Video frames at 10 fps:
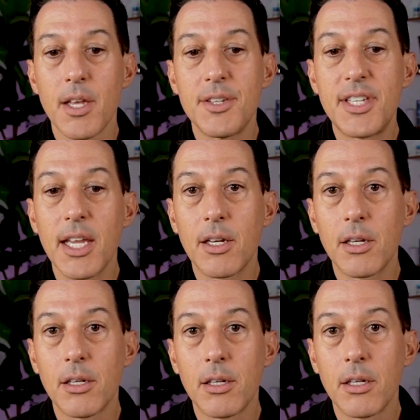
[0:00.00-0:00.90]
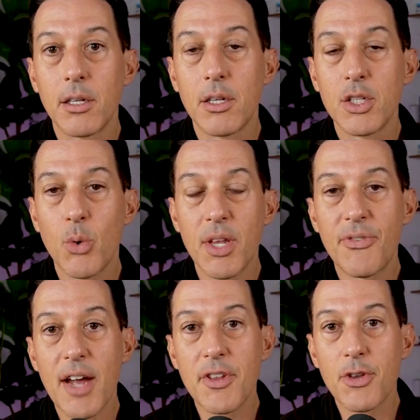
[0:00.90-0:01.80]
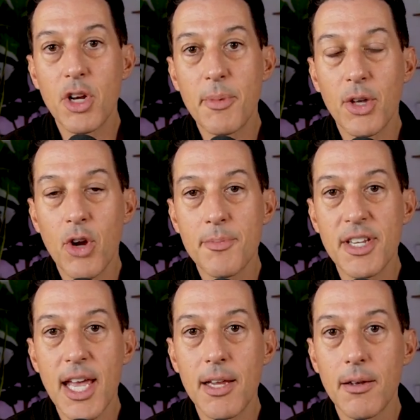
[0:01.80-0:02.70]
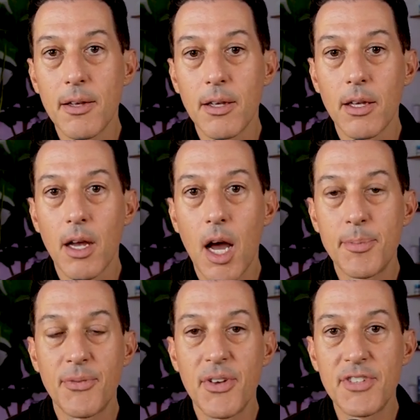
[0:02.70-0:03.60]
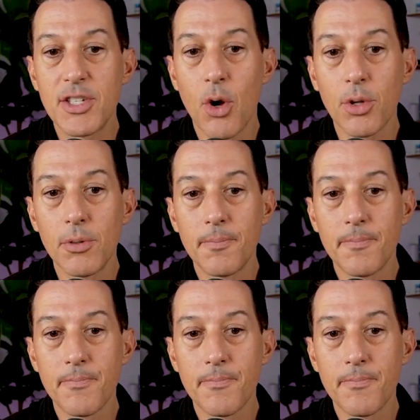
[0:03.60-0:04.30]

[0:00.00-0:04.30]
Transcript: Zinc, twenty-five to thirty milligrams a day, up to fifty total.